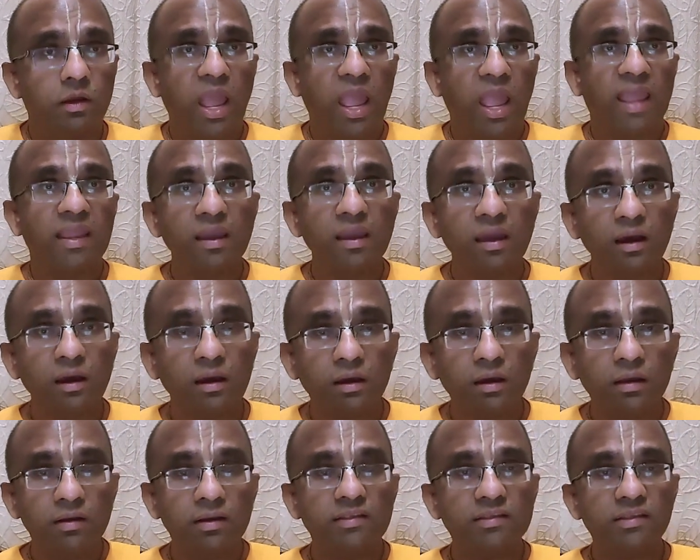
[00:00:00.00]

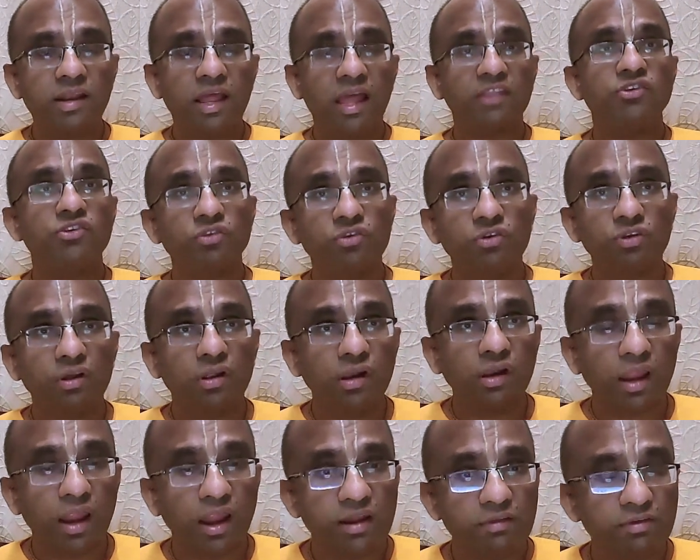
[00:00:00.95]
anger is a
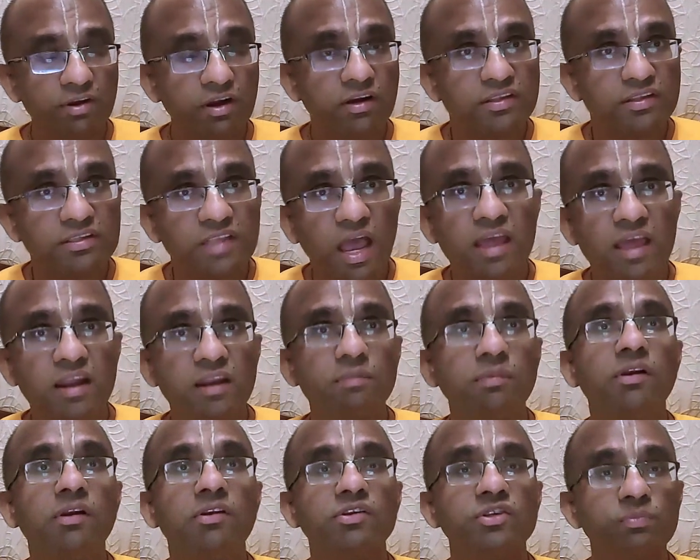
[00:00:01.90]
natural and even a
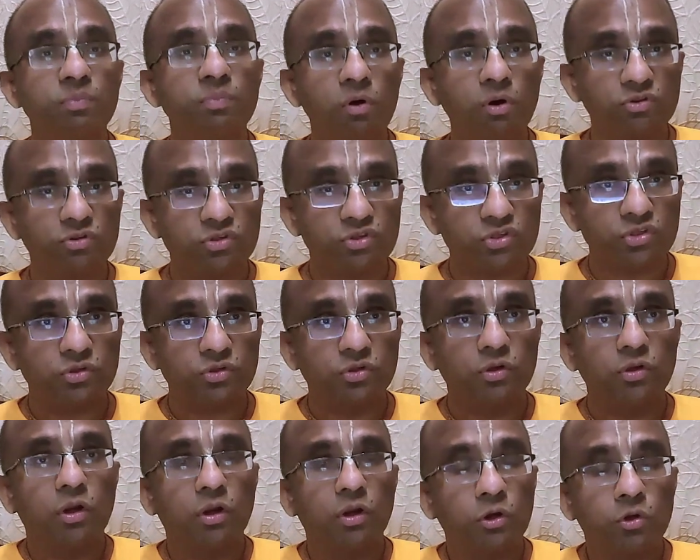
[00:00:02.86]
desirable response
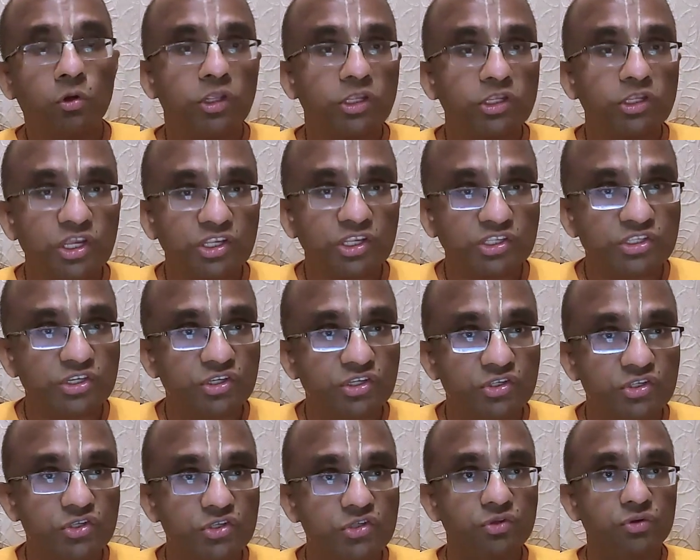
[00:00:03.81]
to
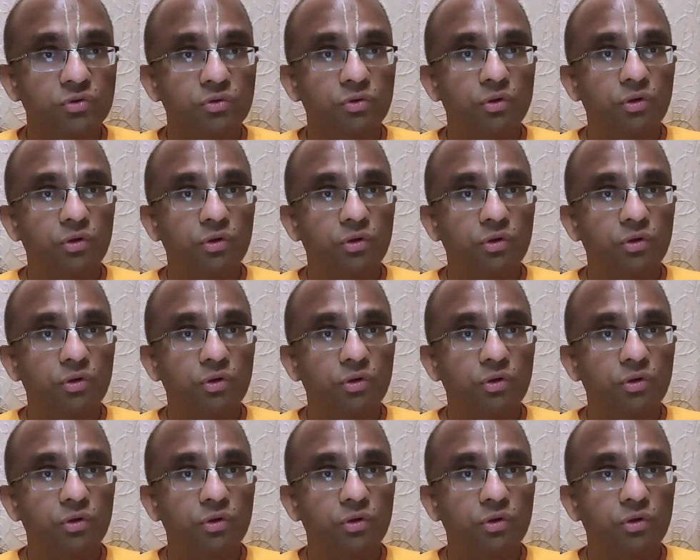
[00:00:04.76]
injustice